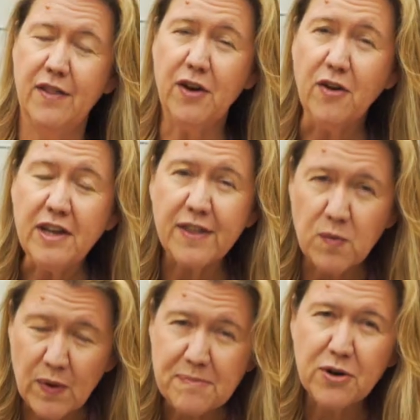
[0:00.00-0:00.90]
The only
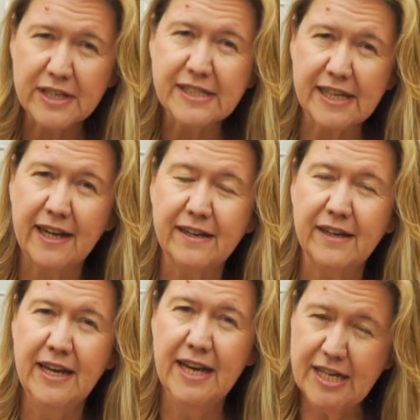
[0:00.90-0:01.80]
thing we put inside
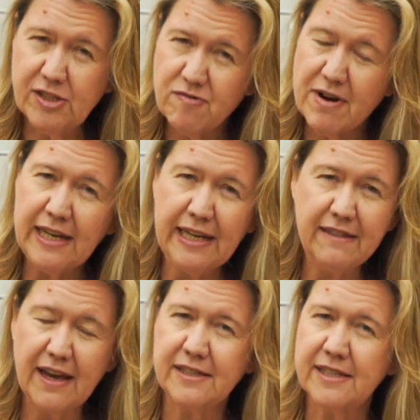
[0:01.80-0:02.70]
is really
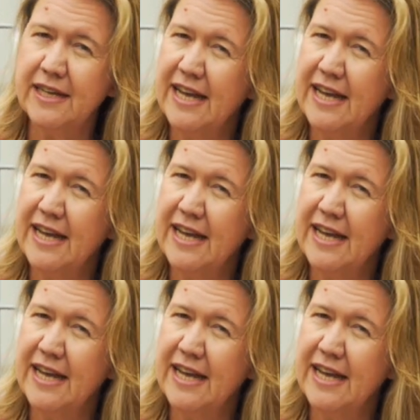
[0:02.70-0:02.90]
that